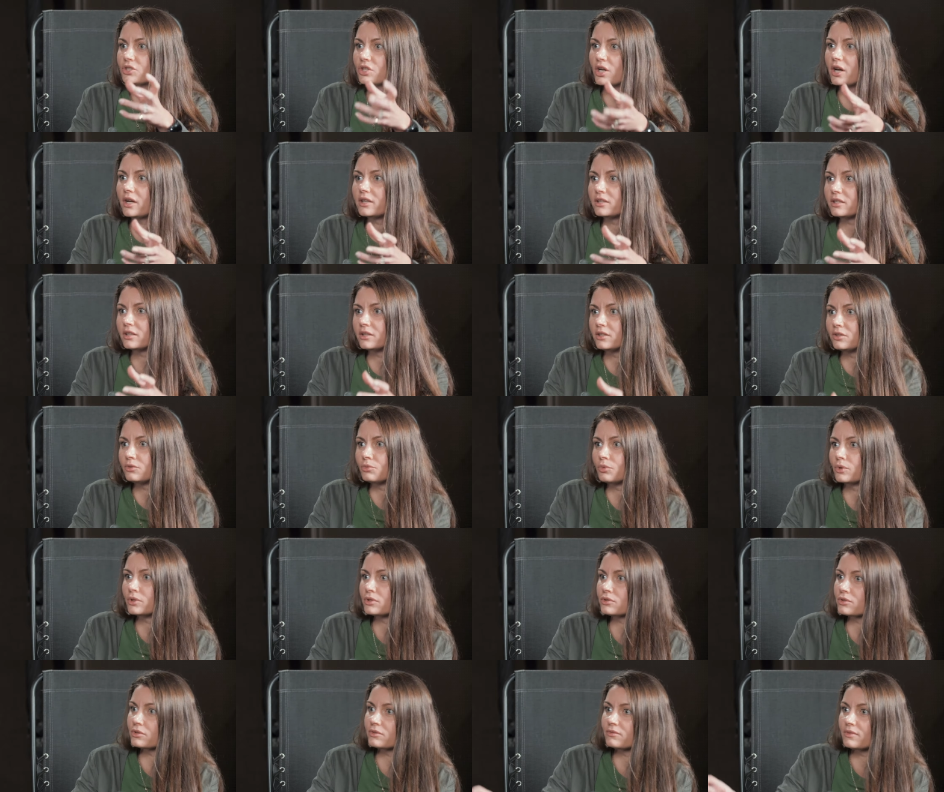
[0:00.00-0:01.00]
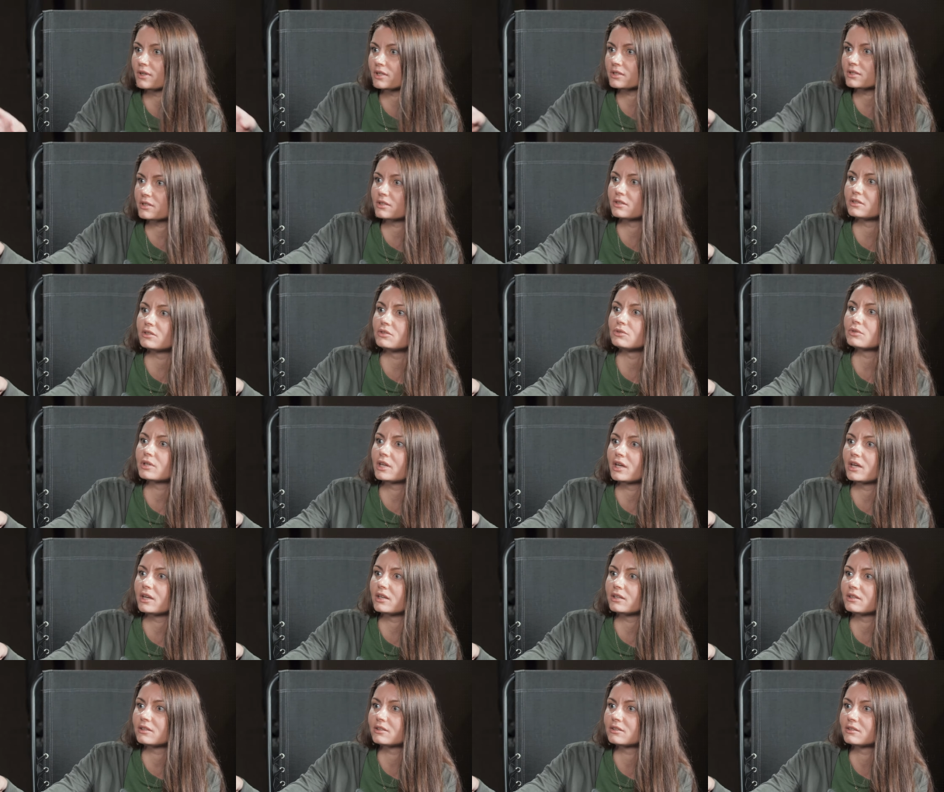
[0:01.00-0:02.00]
China and you want to invest in the U K,